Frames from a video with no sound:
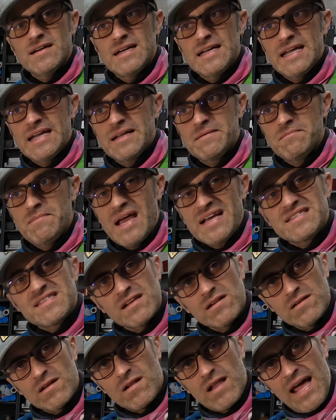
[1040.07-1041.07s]
it makes
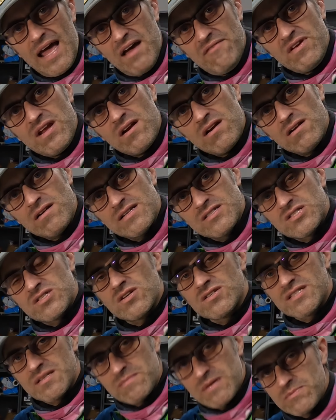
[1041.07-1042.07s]
it a little heavier, and
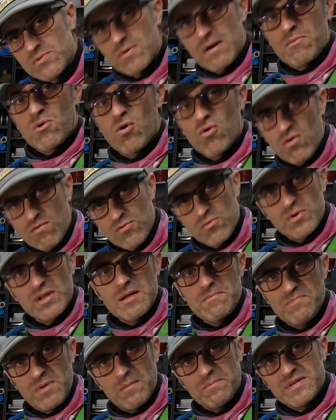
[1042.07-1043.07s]
so sometimes when I'm going over
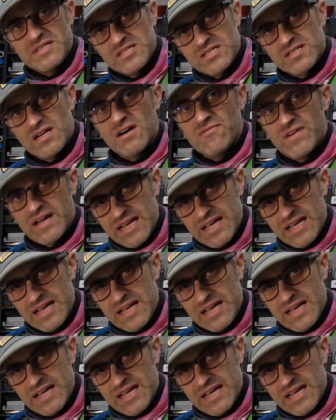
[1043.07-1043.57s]
really bumpy stuff,